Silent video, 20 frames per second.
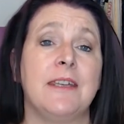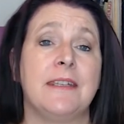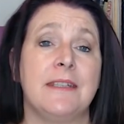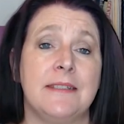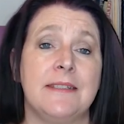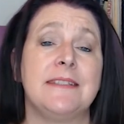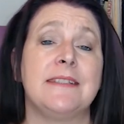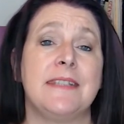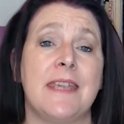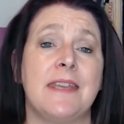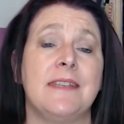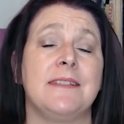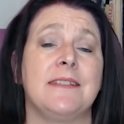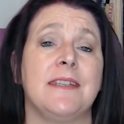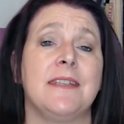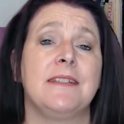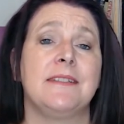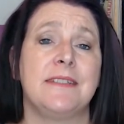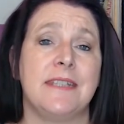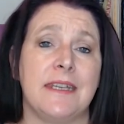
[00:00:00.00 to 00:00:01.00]

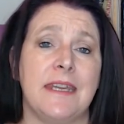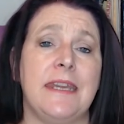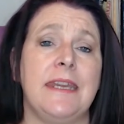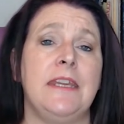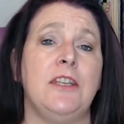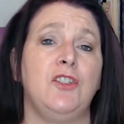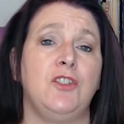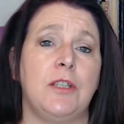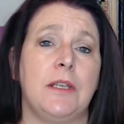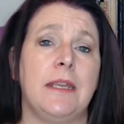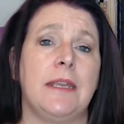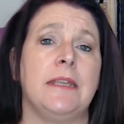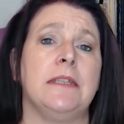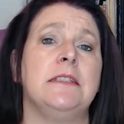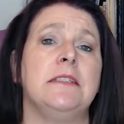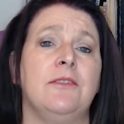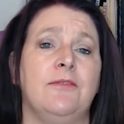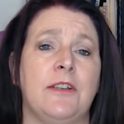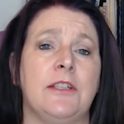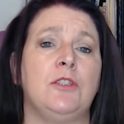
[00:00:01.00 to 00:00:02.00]
consent to each
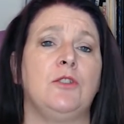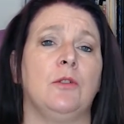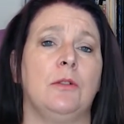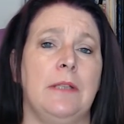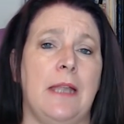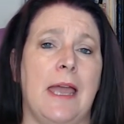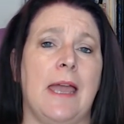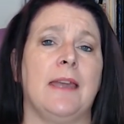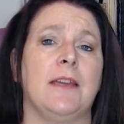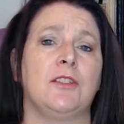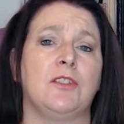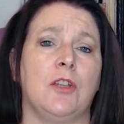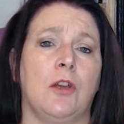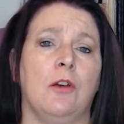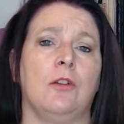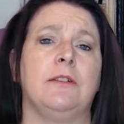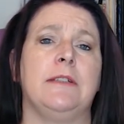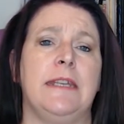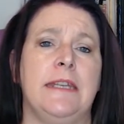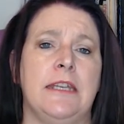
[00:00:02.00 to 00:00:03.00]
individual act
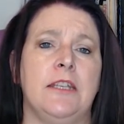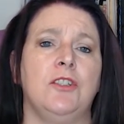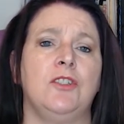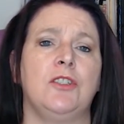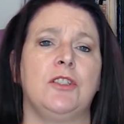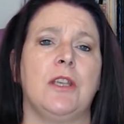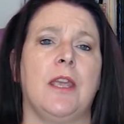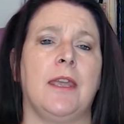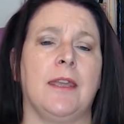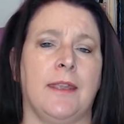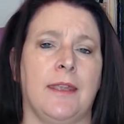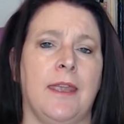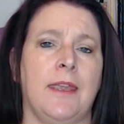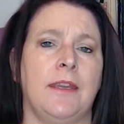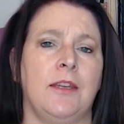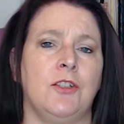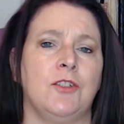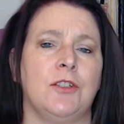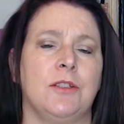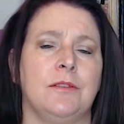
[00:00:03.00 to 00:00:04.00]
on each
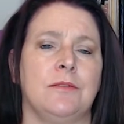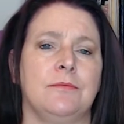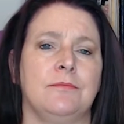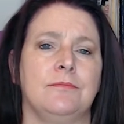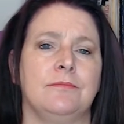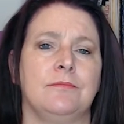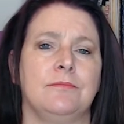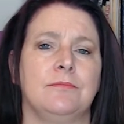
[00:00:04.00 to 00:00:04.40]
occasion.